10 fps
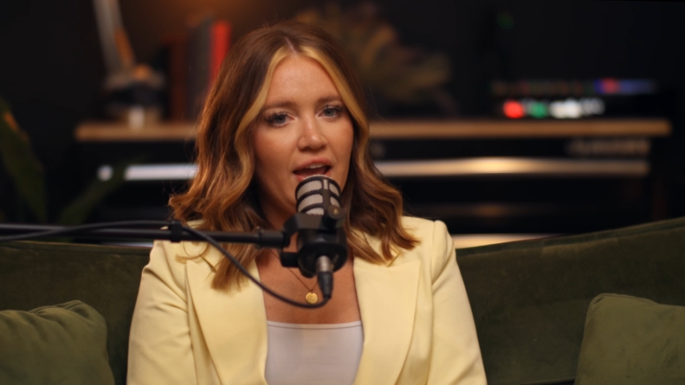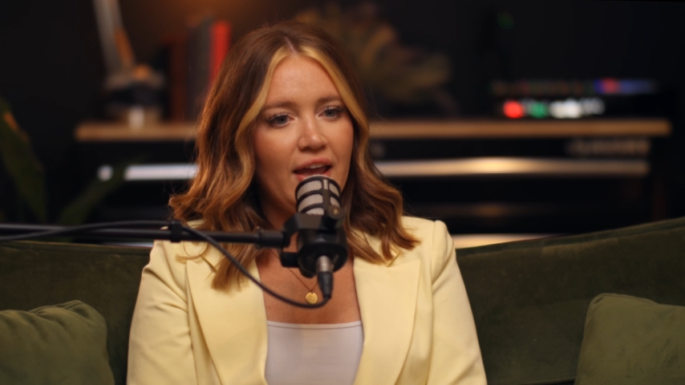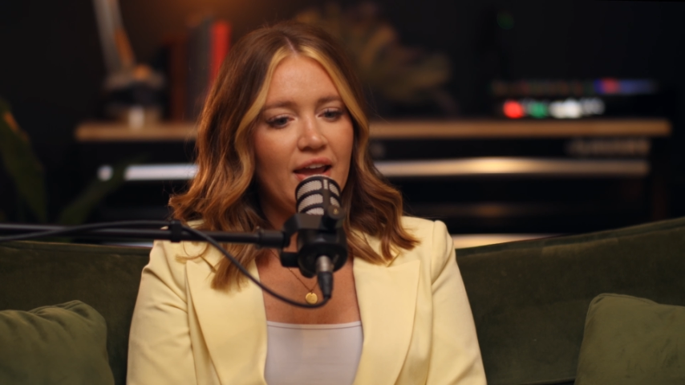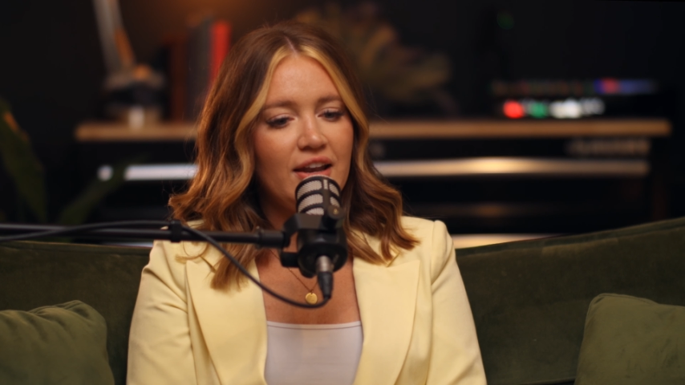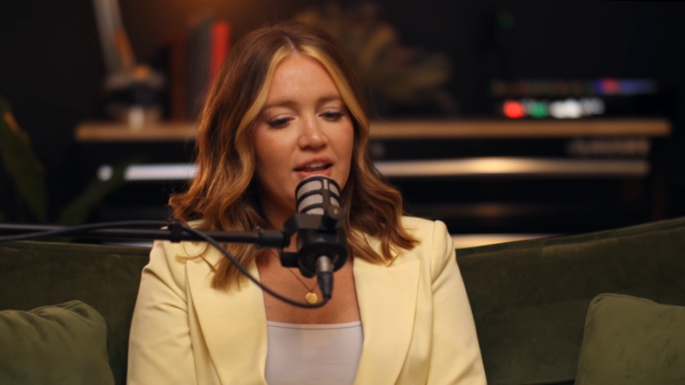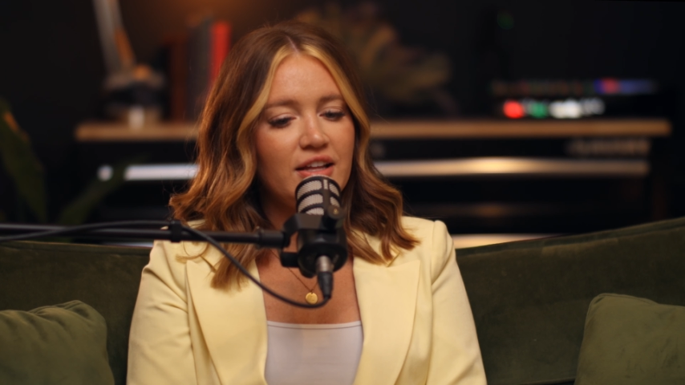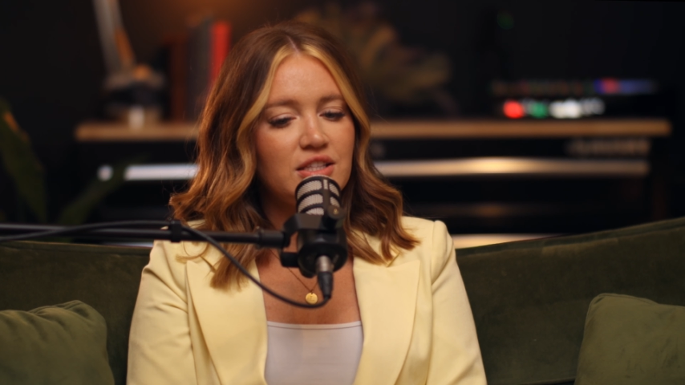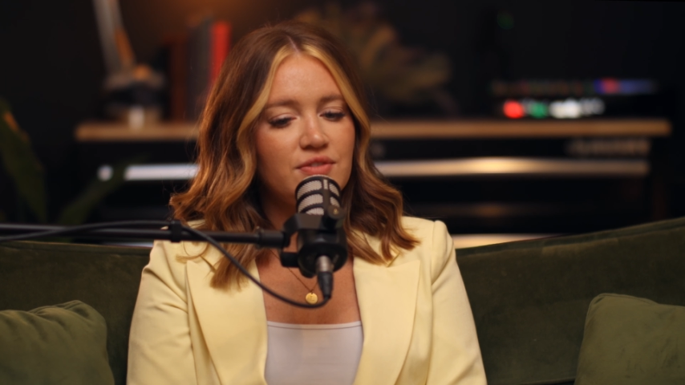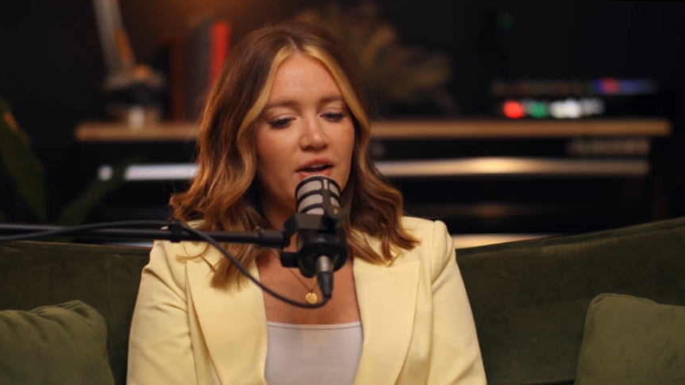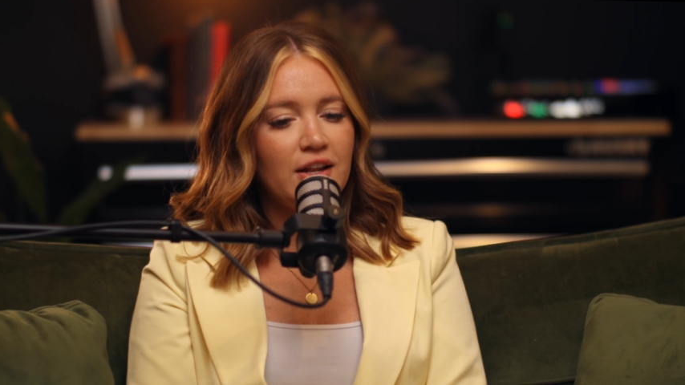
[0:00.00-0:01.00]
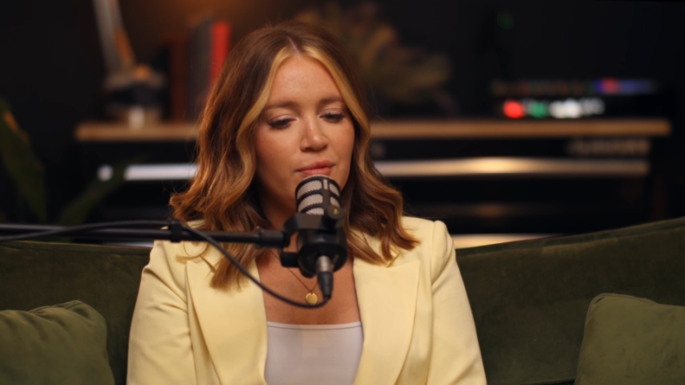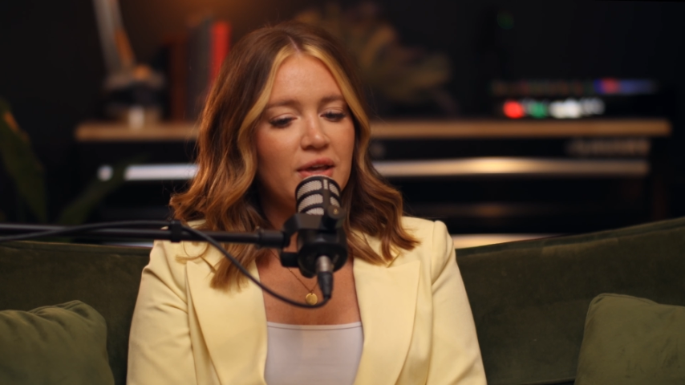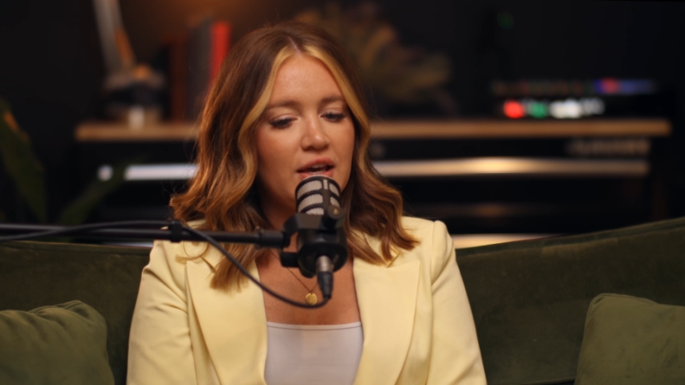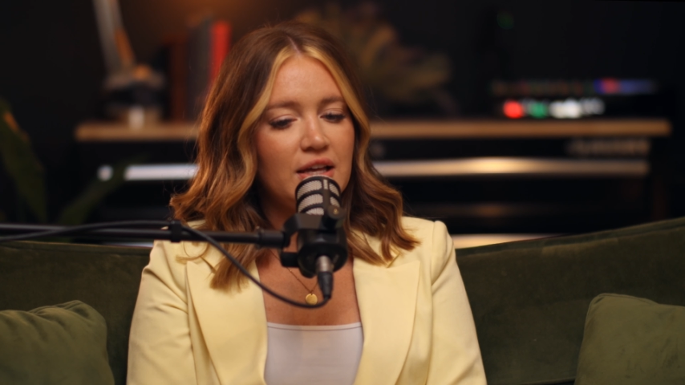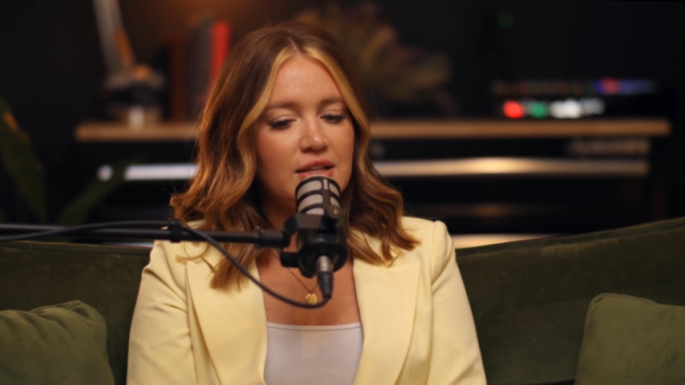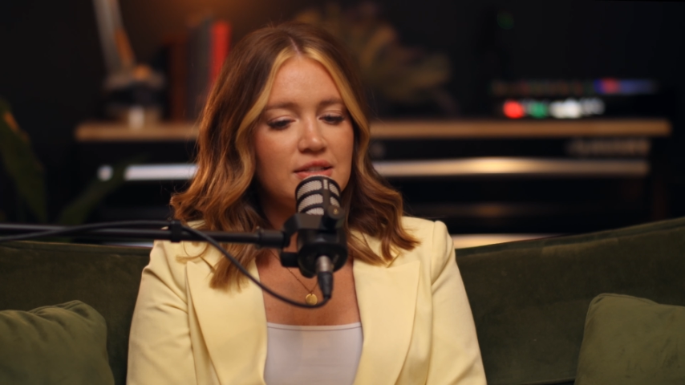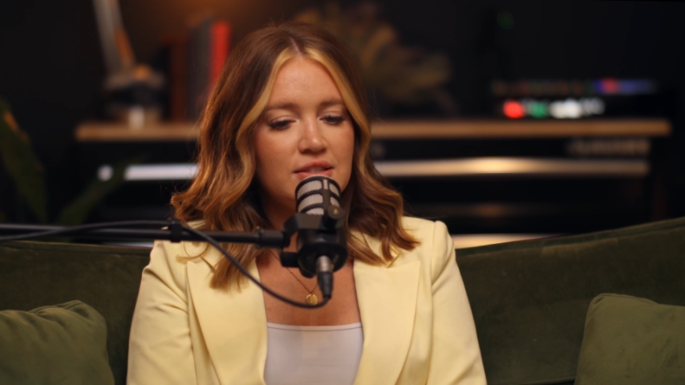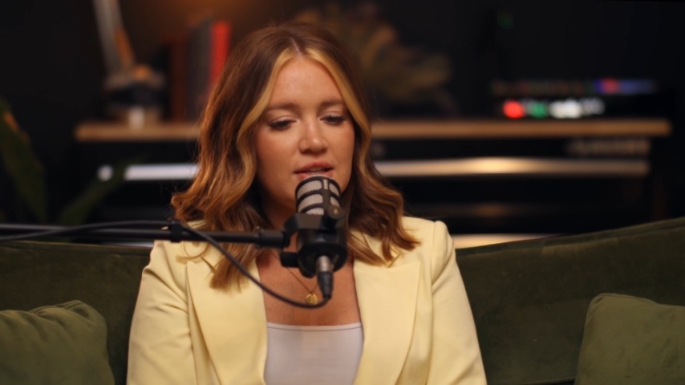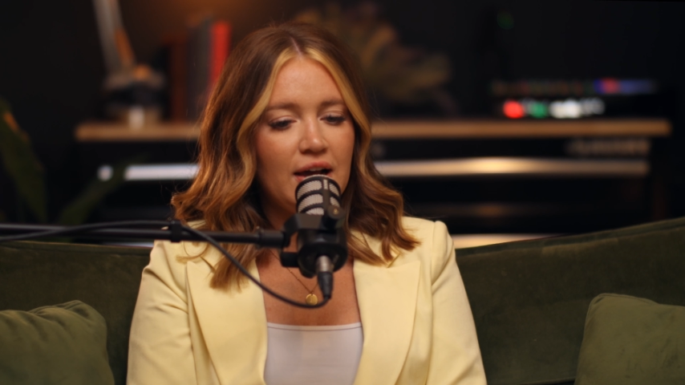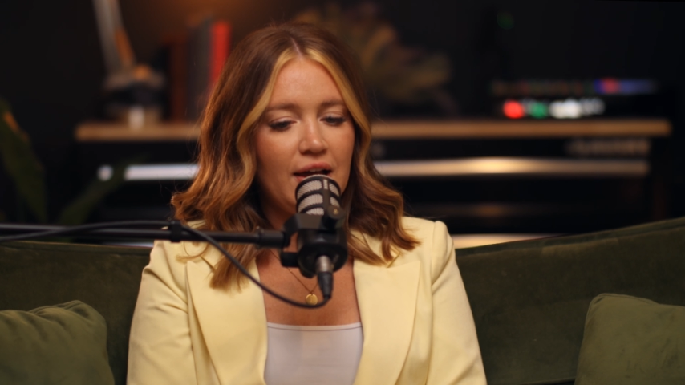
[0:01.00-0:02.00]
and it's funny because